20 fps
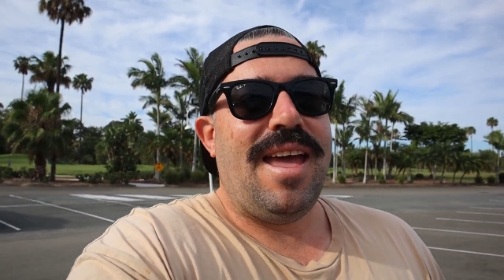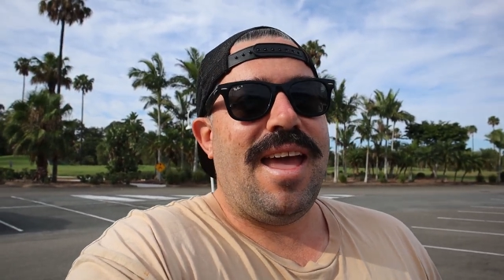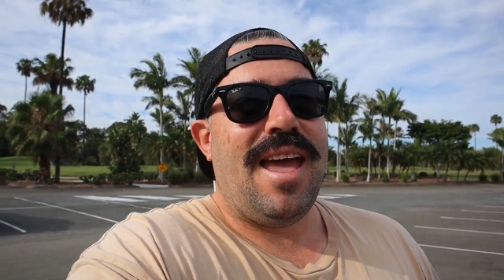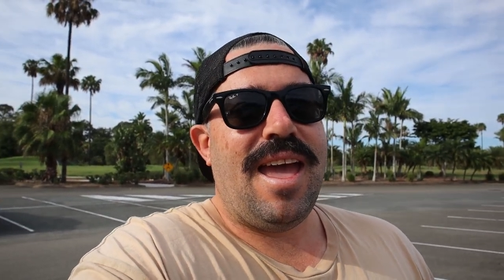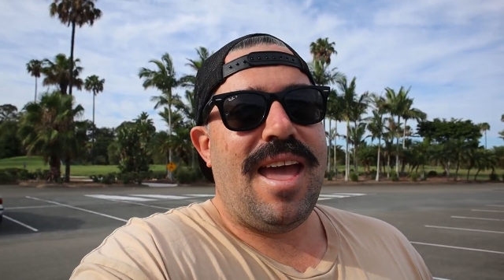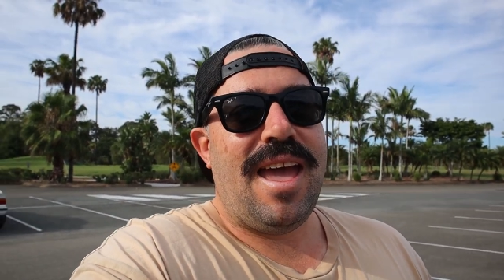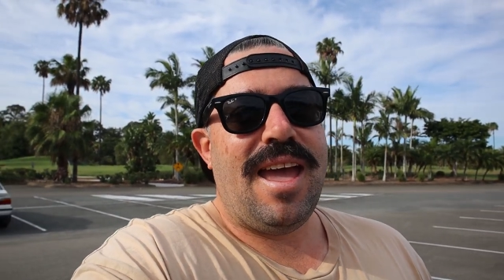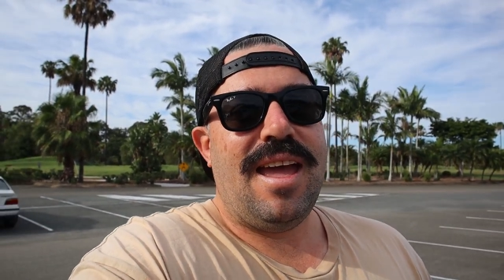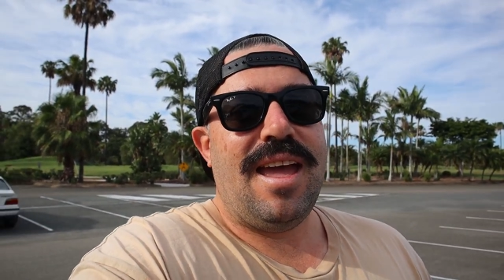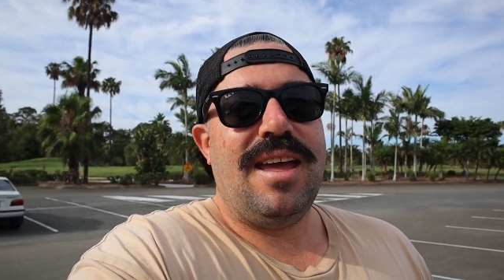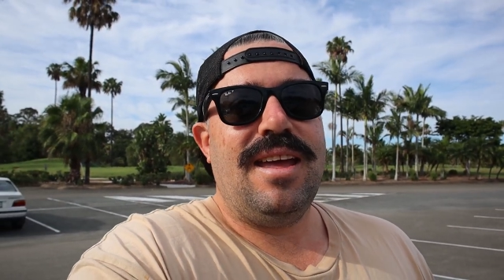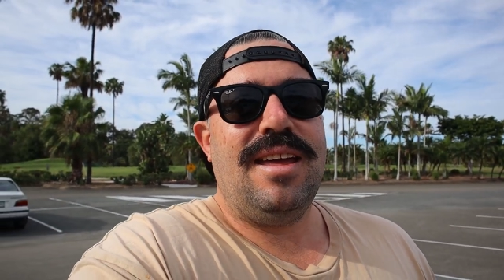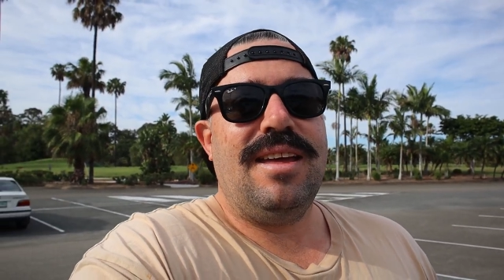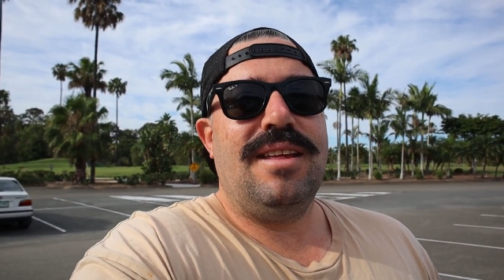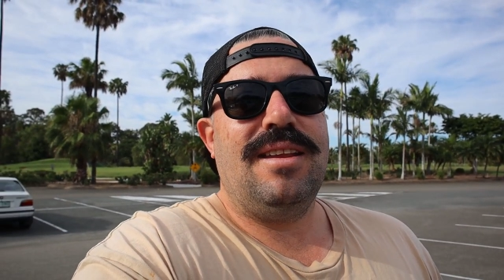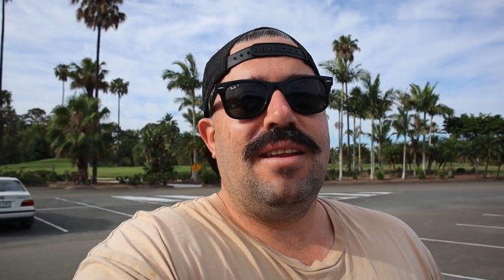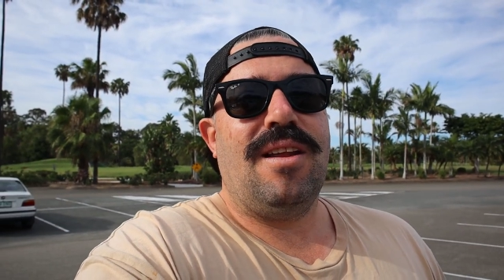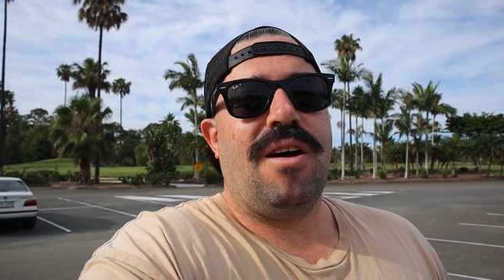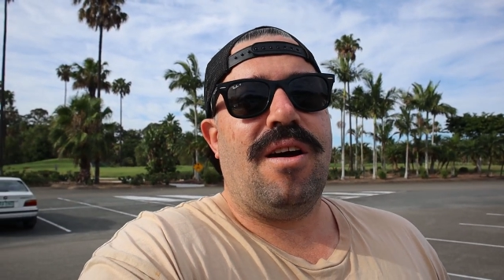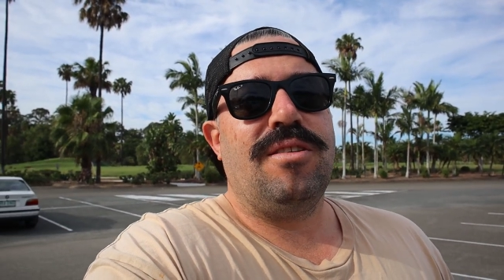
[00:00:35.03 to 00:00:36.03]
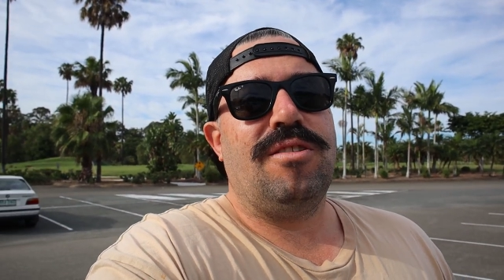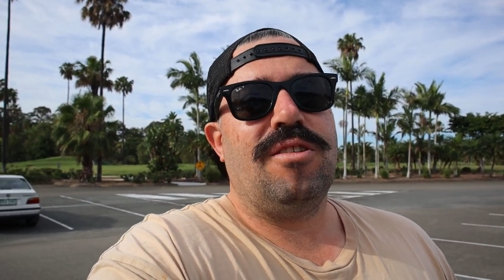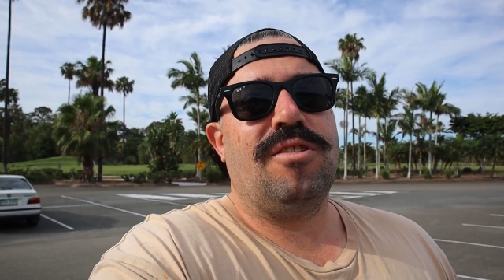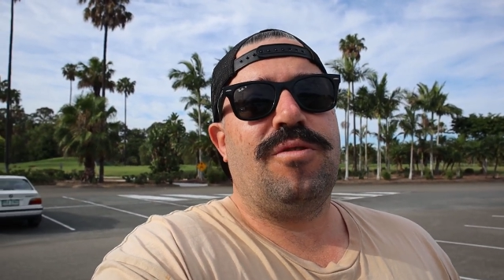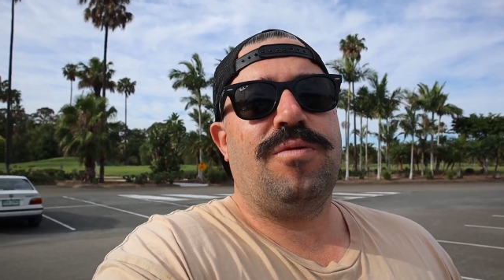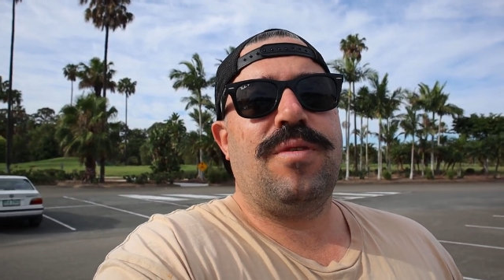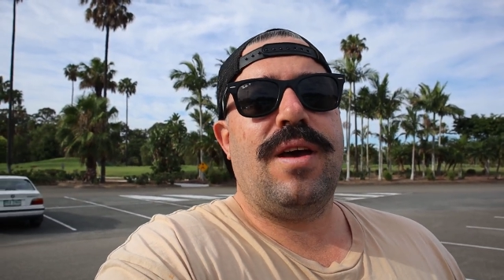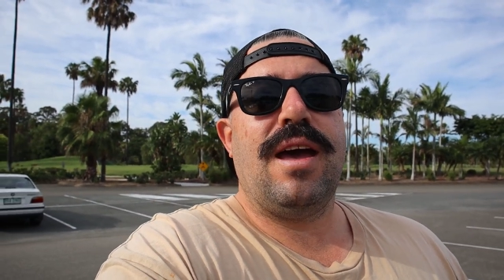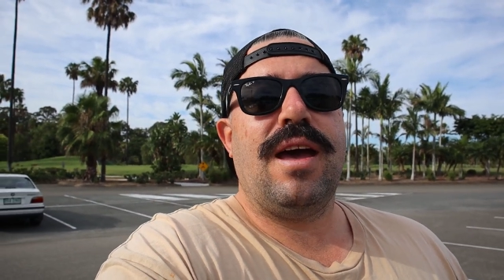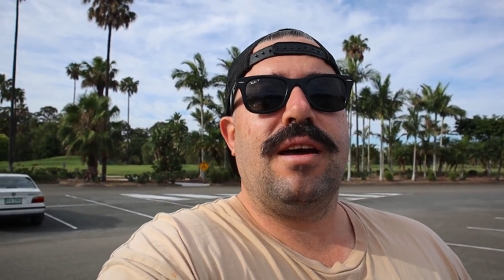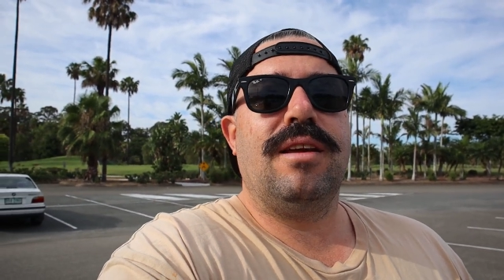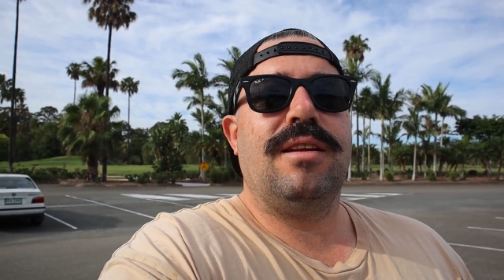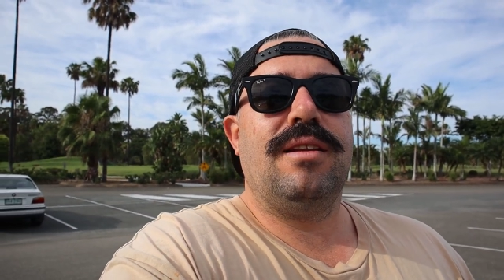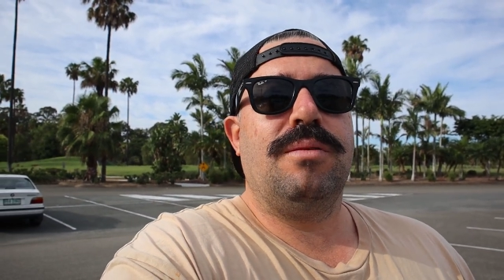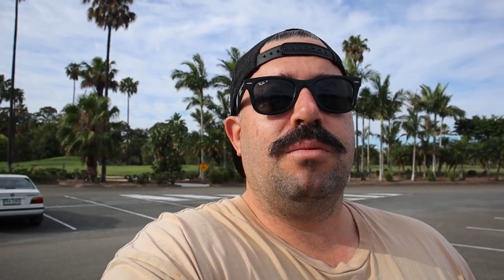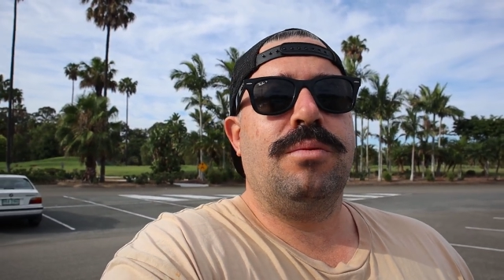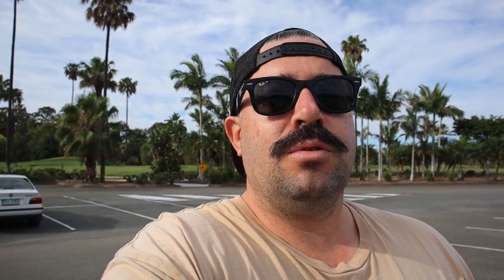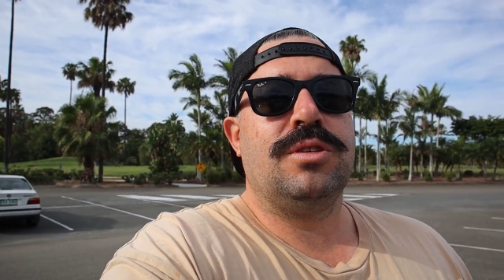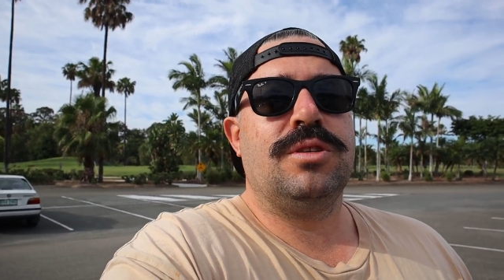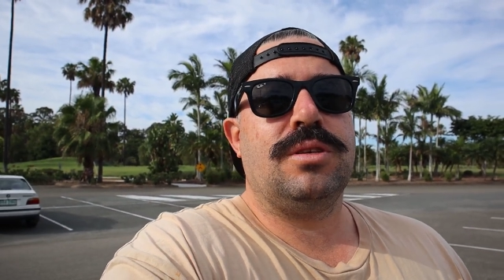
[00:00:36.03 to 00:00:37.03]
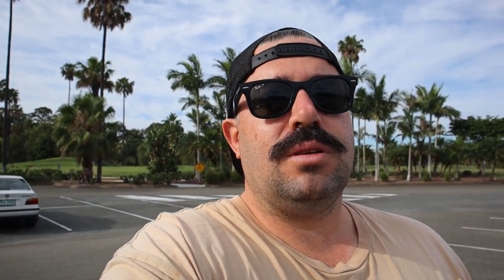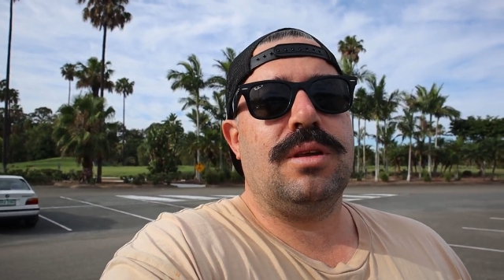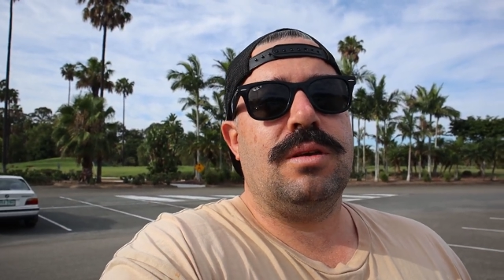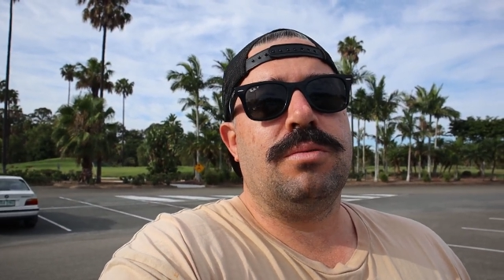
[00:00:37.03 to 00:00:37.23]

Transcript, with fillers: And I just found it was,